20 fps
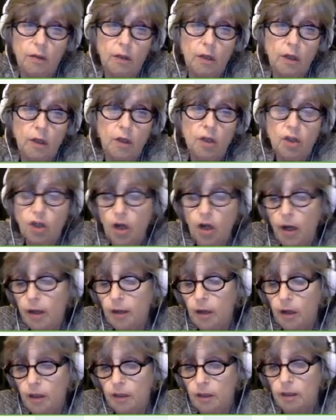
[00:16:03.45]
and
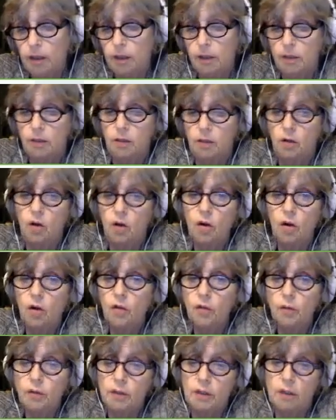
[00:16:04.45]
chai lattes and
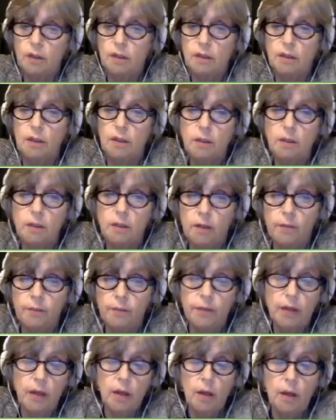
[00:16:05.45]
all those things that
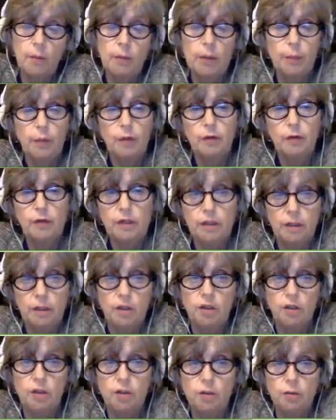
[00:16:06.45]
people are
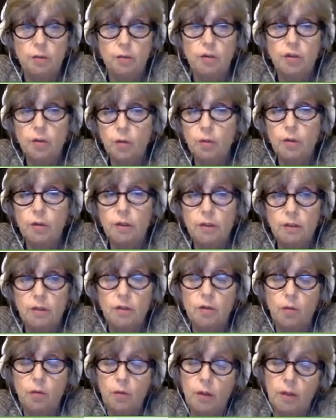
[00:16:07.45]
addicted to, sodas
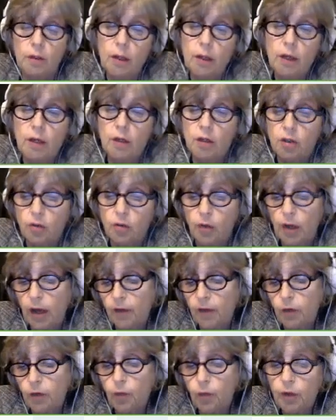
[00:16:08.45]
and so on. So
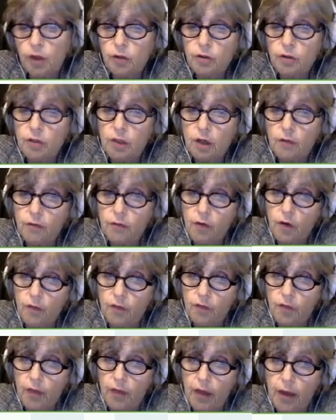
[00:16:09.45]
you have to wean yourself
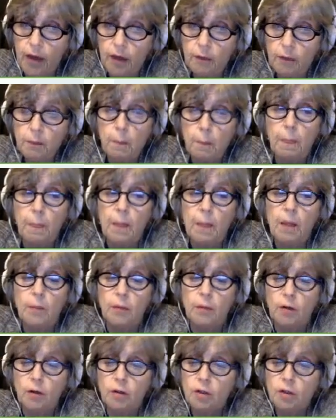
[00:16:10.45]
off of that,
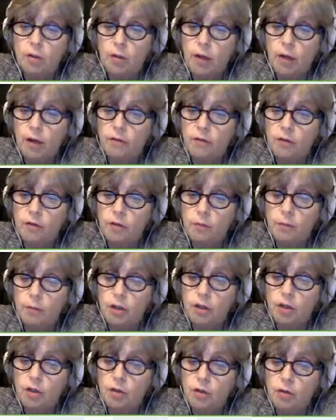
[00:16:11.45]
but also you have
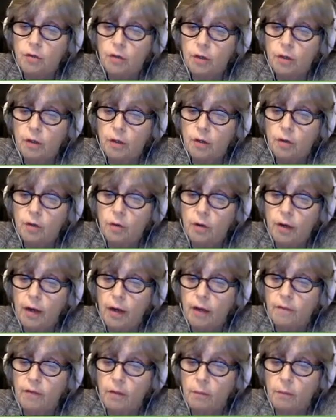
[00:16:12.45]
to make sure that you
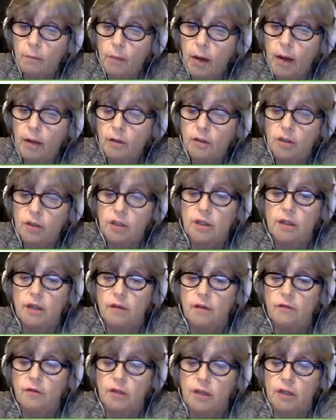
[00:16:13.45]
are having mild
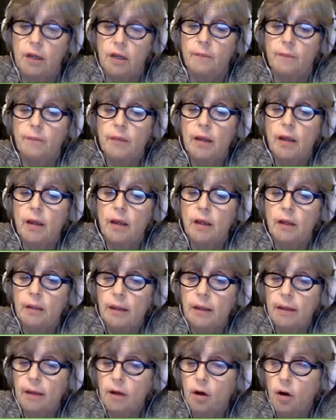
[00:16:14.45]
lean every day,
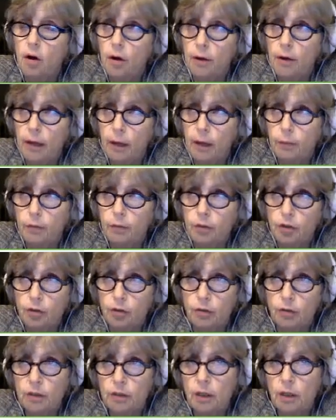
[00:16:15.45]
like hot apple
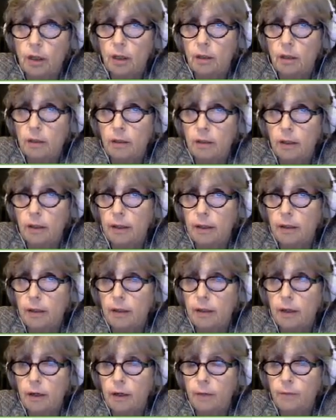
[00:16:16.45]
juice,
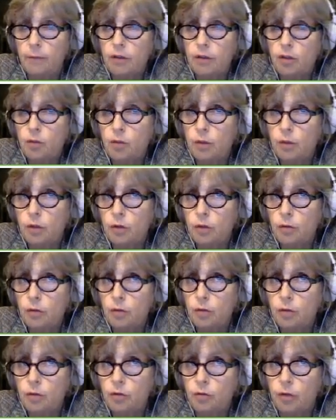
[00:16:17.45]
like sweet
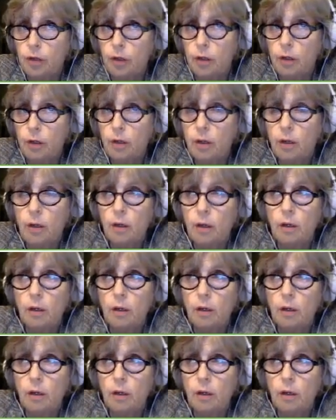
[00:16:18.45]
kuzu drink,